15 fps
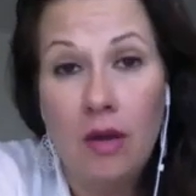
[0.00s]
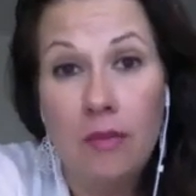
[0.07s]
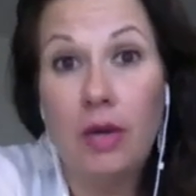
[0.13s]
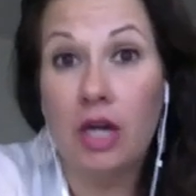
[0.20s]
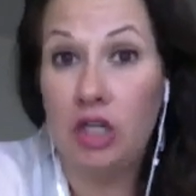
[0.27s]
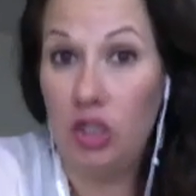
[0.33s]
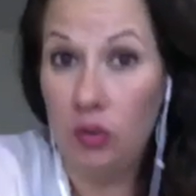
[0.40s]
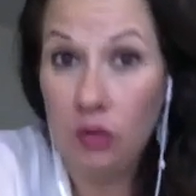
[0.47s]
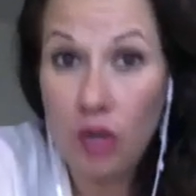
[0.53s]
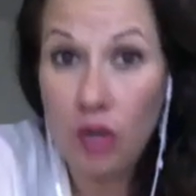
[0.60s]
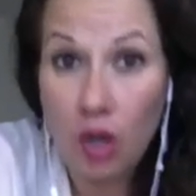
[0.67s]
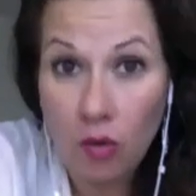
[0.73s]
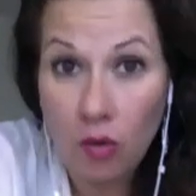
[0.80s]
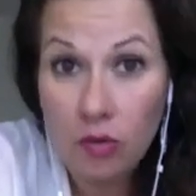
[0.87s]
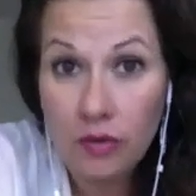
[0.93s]
but
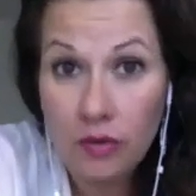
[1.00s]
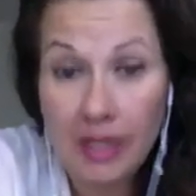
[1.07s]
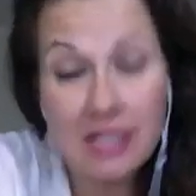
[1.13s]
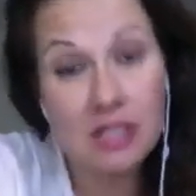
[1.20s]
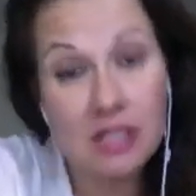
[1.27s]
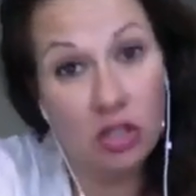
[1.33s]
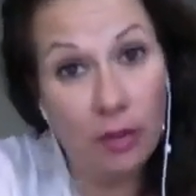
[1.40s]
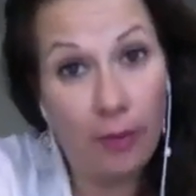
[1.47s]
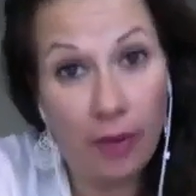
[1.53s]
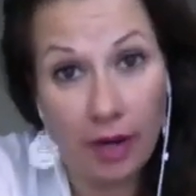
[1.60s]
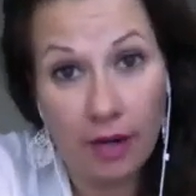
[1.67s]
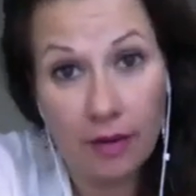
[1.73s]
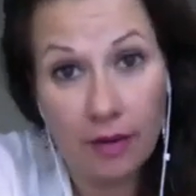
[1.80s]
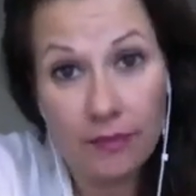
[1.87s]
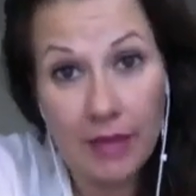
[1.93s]
that's the good
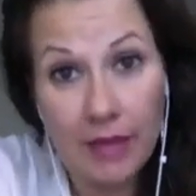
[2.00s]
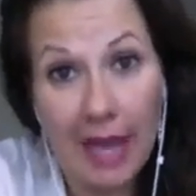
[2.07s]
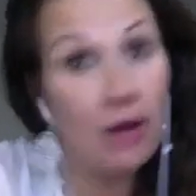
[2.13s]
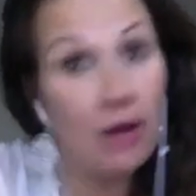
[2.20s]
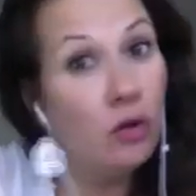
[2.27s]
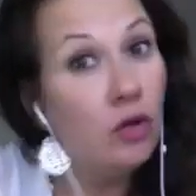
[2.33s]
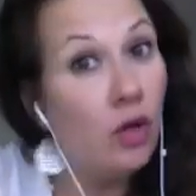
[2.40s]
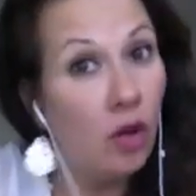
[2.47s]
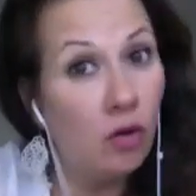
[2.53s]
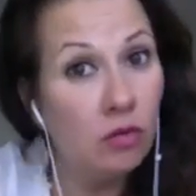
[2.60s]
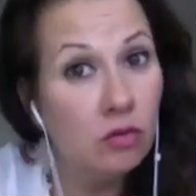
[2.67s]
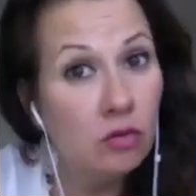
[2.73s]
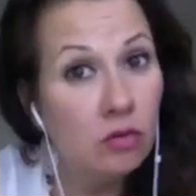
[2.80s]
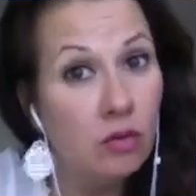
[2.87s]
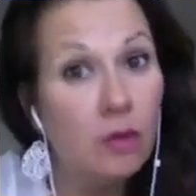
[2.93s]
part. I don't know,
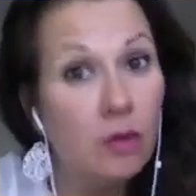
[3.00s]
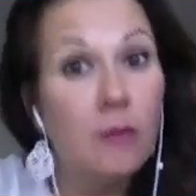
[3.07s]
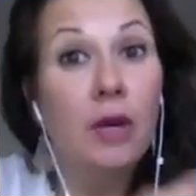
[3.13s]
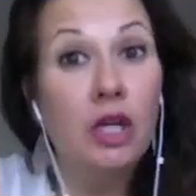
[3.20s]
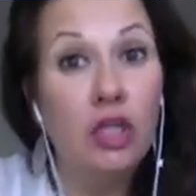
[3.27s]
but